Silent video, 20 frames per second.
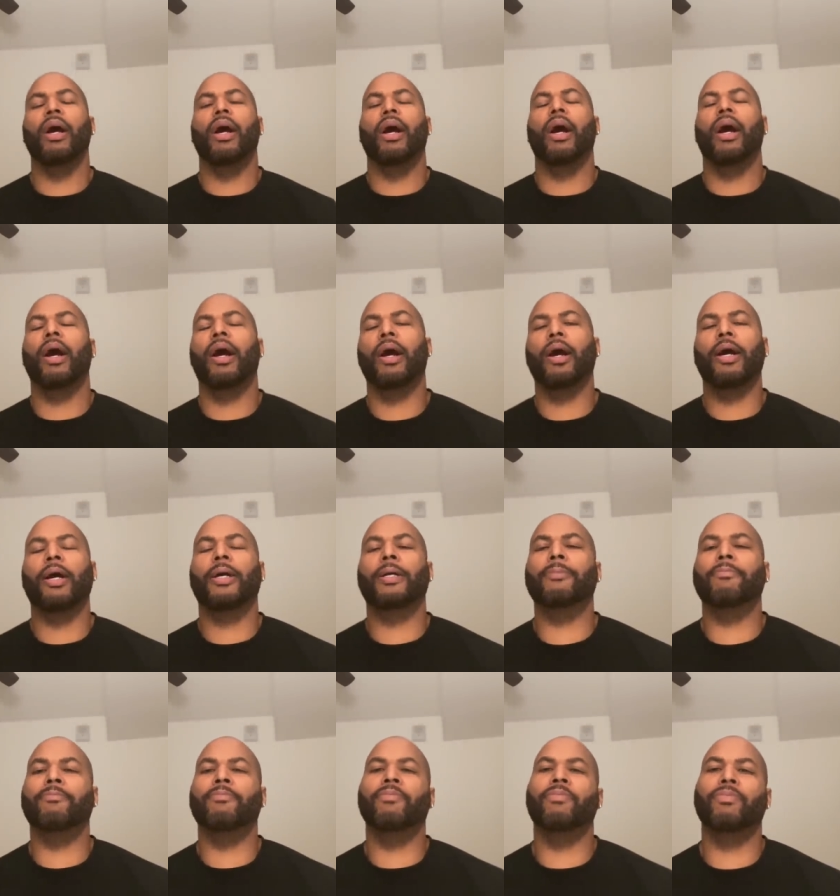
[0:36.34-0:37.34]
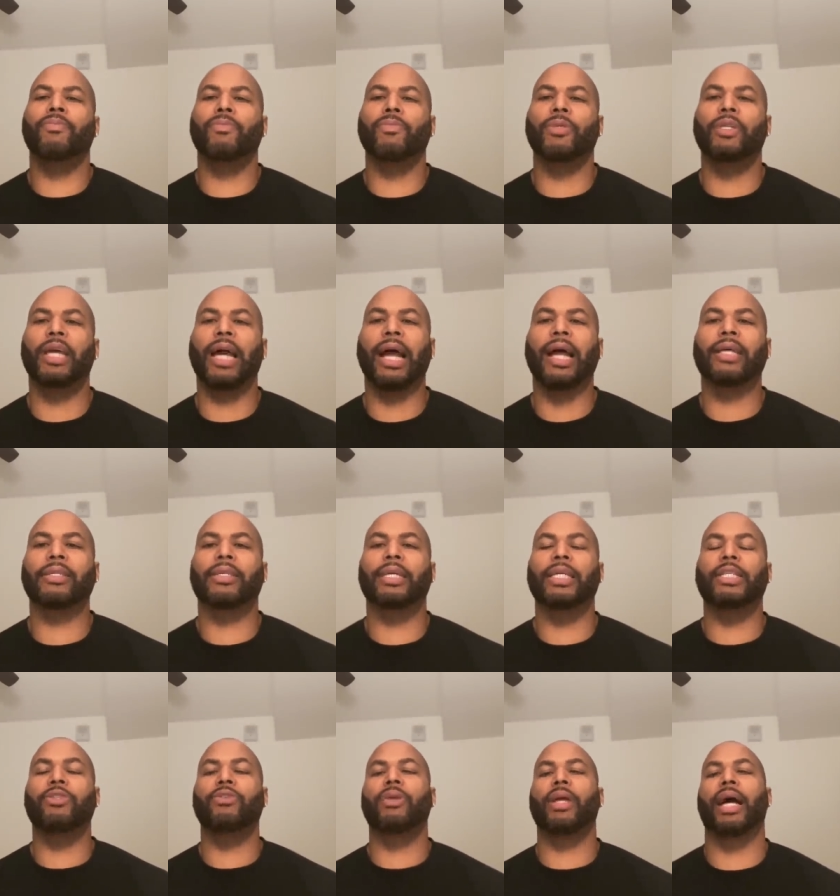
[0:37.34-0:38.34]
Um, guys,
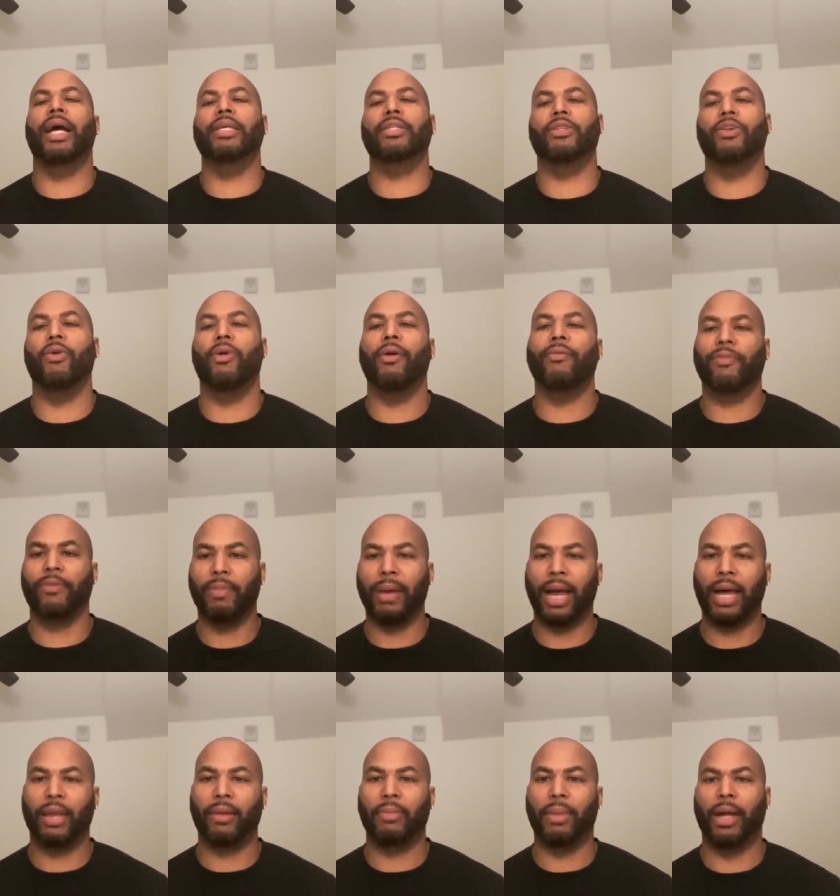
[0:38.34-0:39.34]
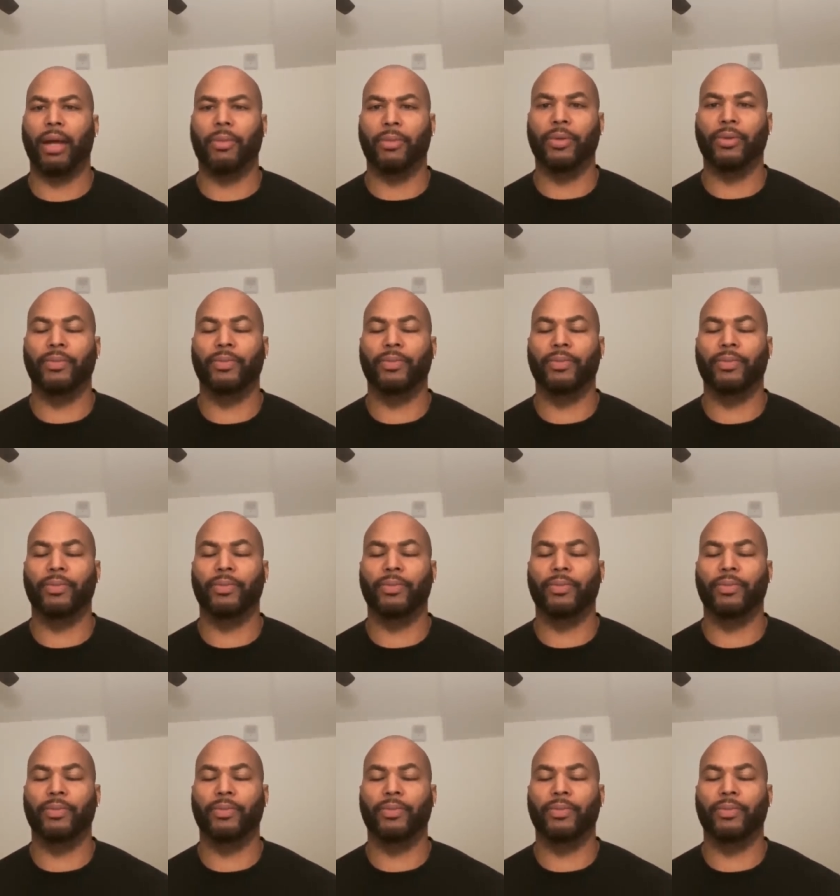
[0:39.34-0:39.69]
as you guys know, I'm from Alabama.